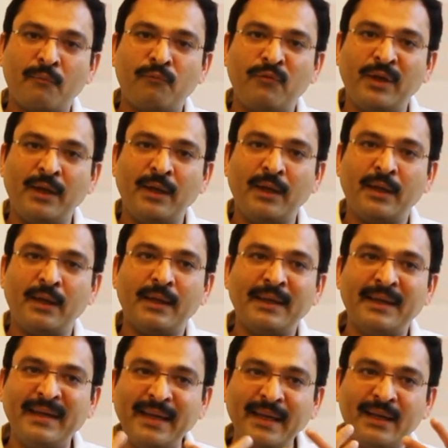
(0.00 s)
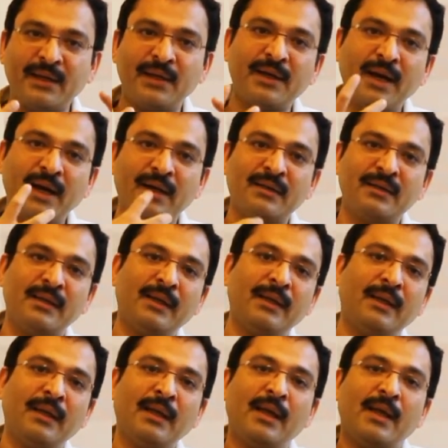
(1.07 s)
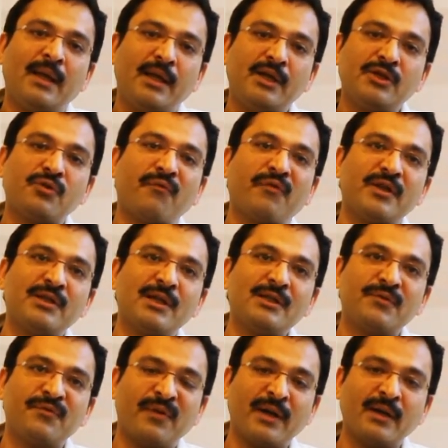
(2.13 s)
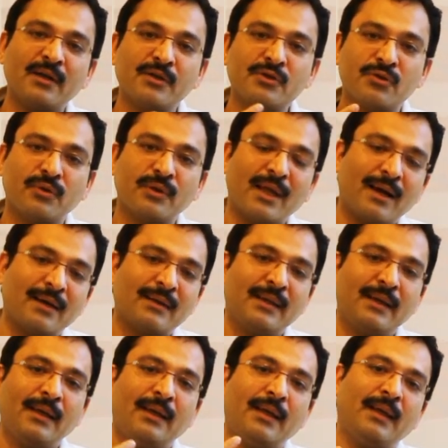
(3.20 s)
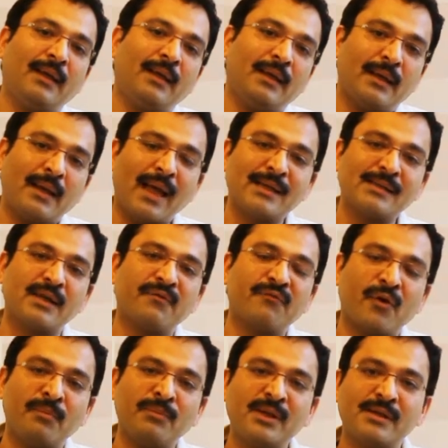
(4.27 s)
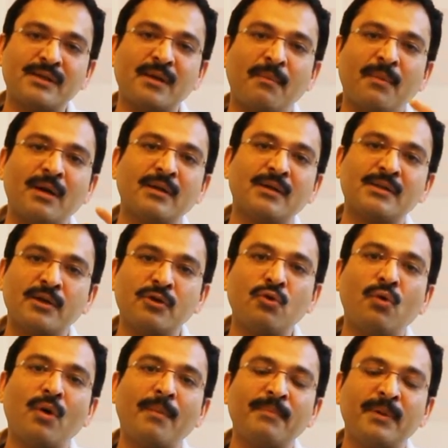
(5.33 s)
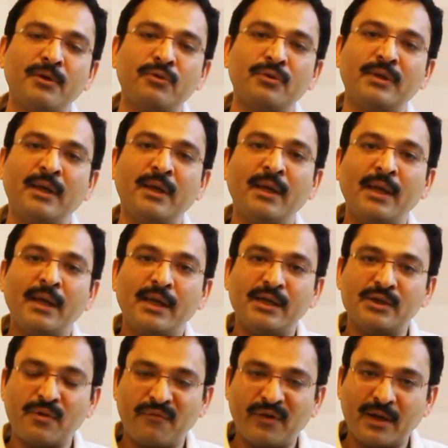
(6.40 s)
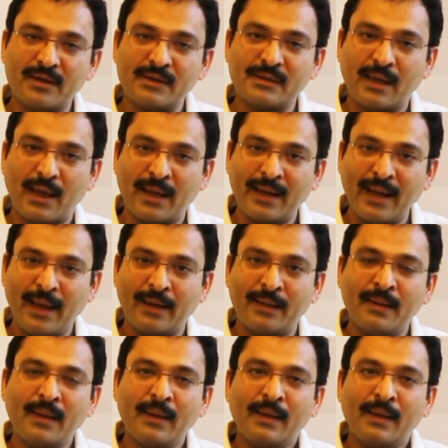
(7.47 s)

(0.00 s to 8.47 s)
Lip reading: we recreate the esophageal sphincter so that the acid from the stomach doesn't go up into the esophagus again.